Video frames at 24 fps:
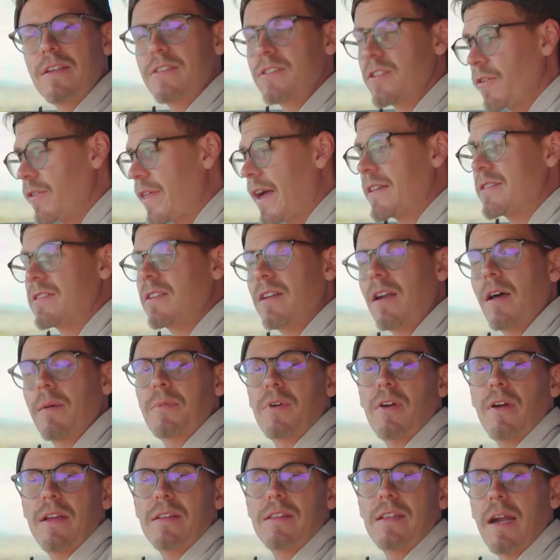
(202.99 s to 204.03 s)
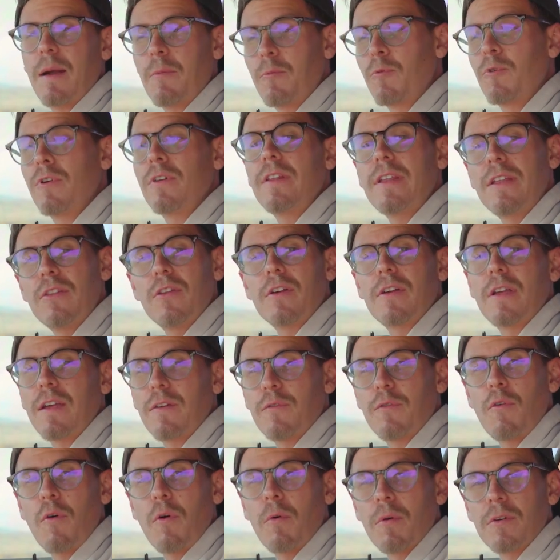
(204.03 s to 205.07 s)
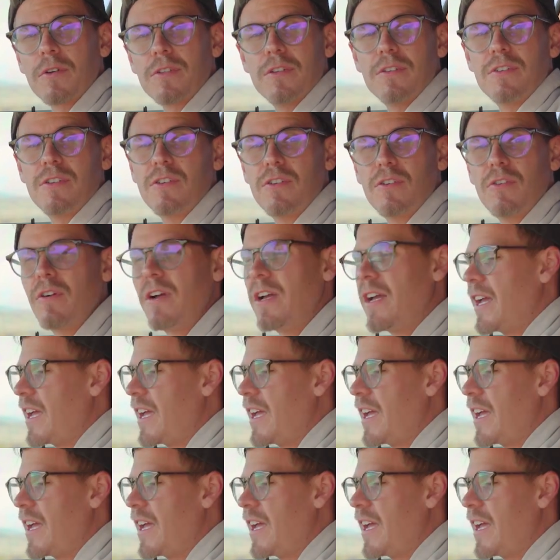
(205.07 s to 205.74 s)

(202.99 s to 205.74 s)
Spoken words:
so that's an upgrade that I'm really looking forward to do.